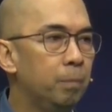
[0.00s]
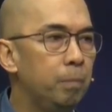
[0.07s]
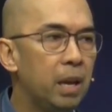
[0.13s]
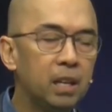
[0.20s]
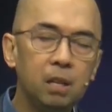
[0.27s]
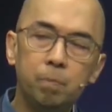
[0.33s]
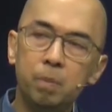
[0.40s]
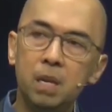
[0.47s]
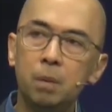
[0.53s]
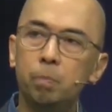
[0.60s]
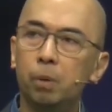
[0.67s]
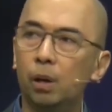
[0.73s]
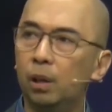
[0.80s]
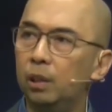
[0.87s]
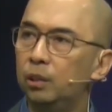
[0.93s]
Many
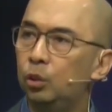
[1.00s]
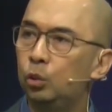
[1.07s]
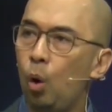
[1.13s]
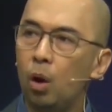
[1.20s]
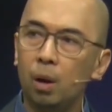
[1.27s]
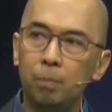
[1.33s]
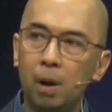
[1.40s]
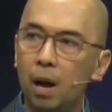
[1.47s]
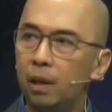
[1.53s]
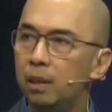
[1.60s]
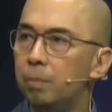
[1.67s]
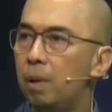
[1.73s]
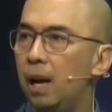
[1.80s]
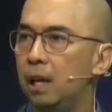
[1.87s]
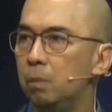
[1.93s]
people talk about
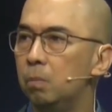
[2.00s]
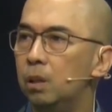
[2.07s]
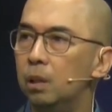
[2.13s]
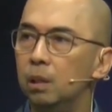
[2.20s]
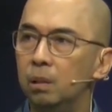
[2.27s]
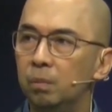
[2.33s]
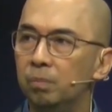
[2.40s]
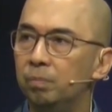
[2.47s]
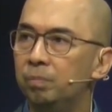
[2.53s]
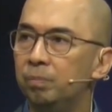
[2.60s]
the Bible,